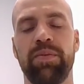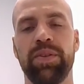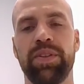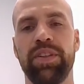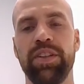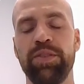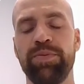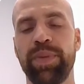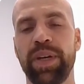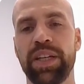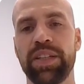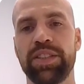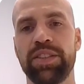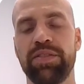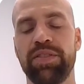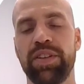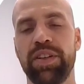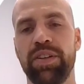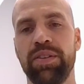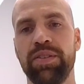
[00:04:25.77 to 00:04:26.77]
with this package
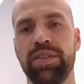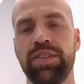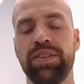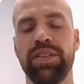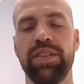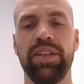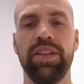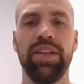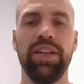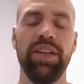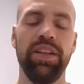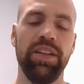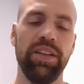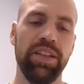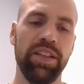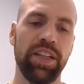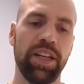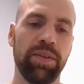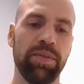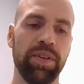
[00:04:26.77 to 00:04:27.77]
of code in
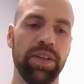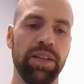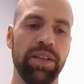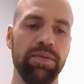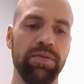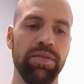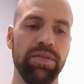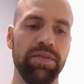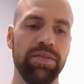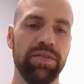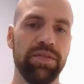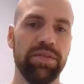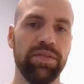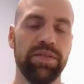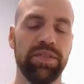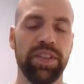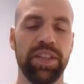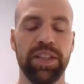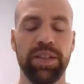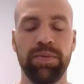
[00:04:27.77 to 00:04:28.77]
EWM,
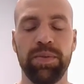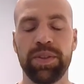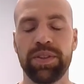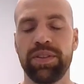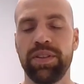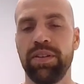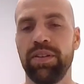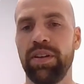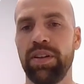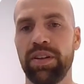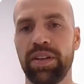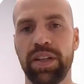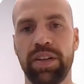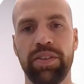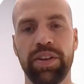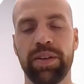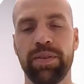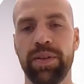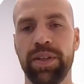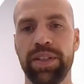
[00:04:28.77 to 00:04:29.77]
it was no longer
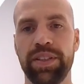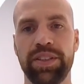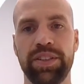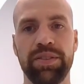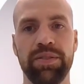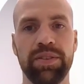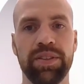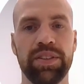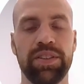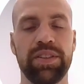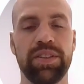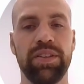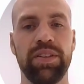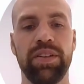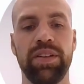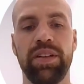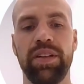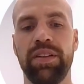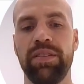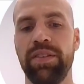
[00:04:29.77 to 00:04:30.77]
required to
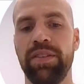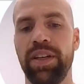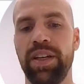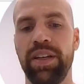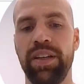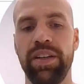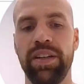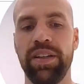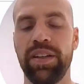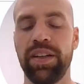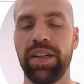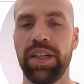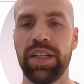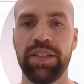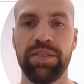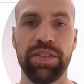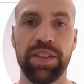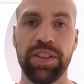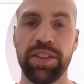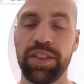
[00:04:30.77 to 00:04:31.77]
install any
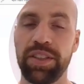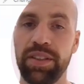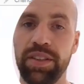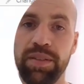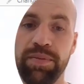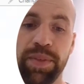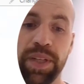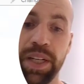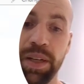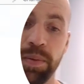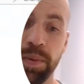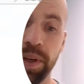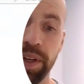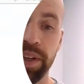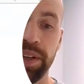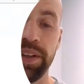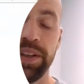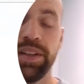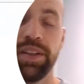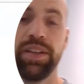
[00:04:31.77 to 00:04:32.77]
kind of additional
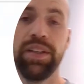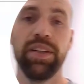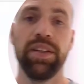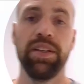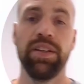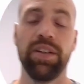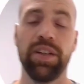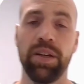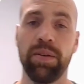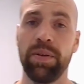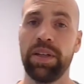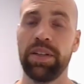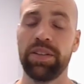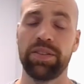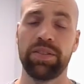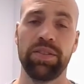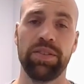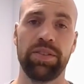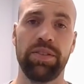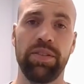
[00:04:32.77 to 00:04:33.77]
middleware or
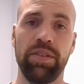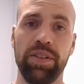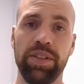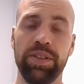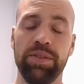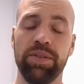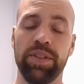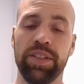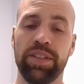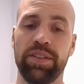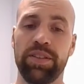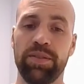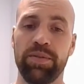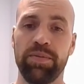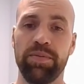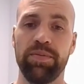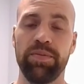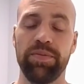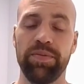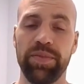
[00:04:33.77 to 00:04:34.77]
warehouse control units
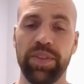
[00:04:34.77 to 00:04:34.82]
